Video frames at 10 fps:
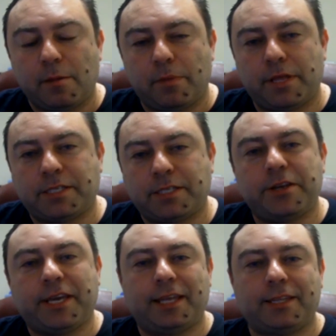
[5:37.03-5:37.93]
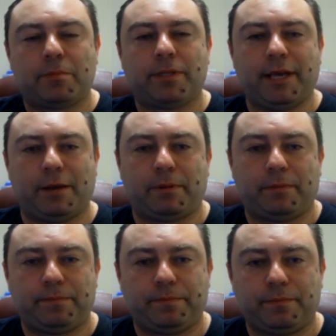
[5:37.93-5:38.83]
But they said you can't double dip.
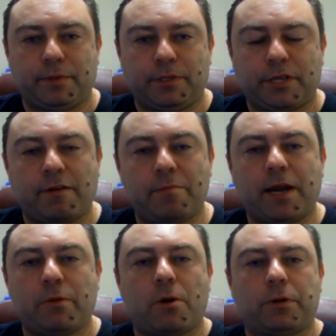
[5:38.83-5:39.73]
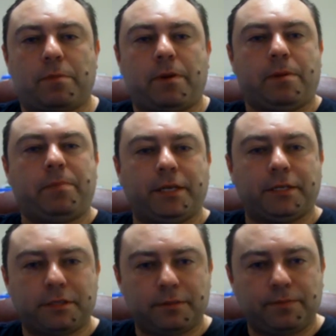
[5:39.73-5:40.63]
Okay. So everybody went with the
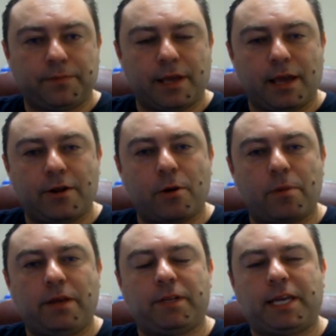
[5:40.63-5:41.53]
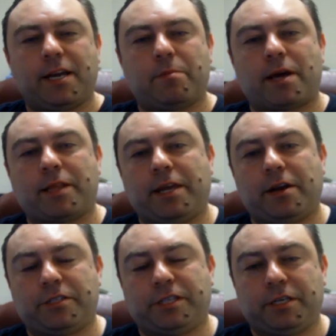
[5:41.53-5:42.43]
PPPs. Okay. And nobody even cared about the
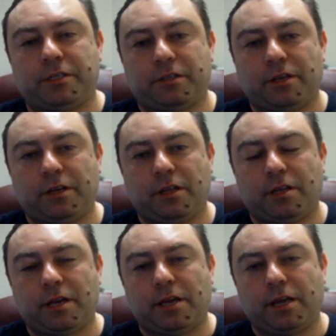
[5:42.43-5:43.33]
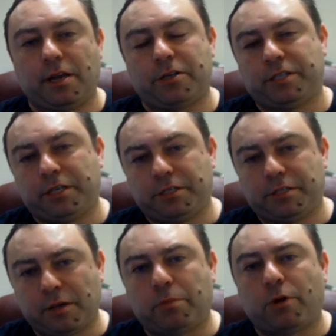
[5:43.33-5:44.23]
ERCs. The
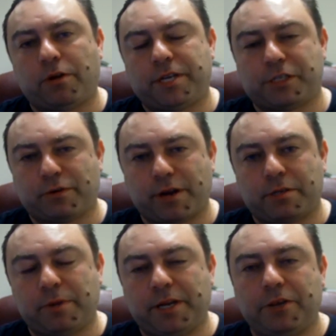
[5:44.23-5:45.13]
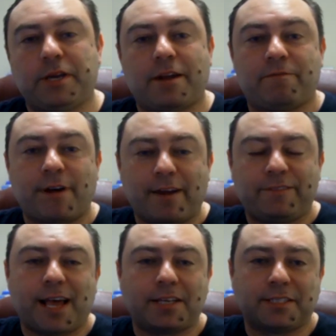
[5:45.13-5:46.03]
ERCs, employee retention credits, meaning you get
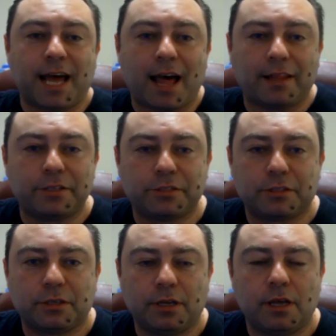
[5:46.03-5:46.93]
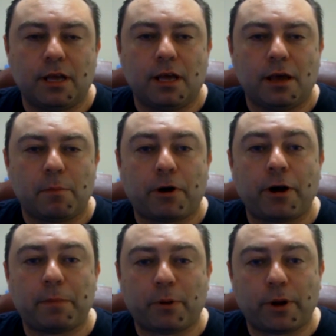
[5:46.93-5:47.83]
$5,000 per
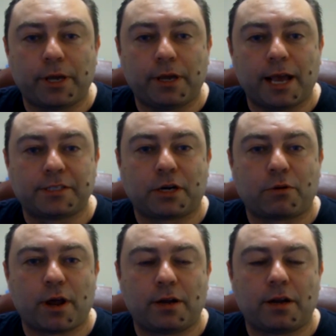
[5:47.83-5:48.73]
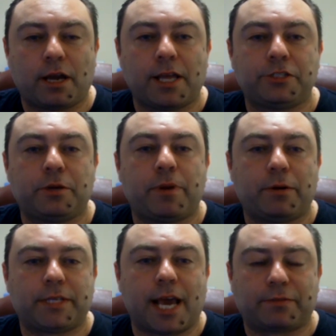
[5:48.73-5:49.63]
employee as a credit against your
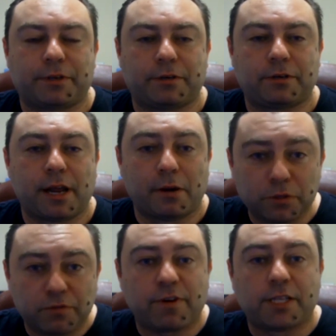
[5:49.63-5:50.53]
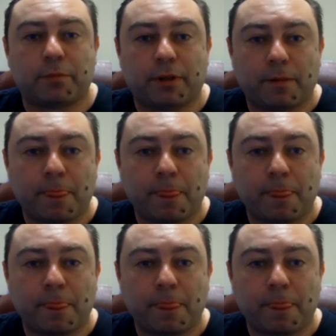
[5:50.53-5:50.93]
payroll tax return, and it was refundable.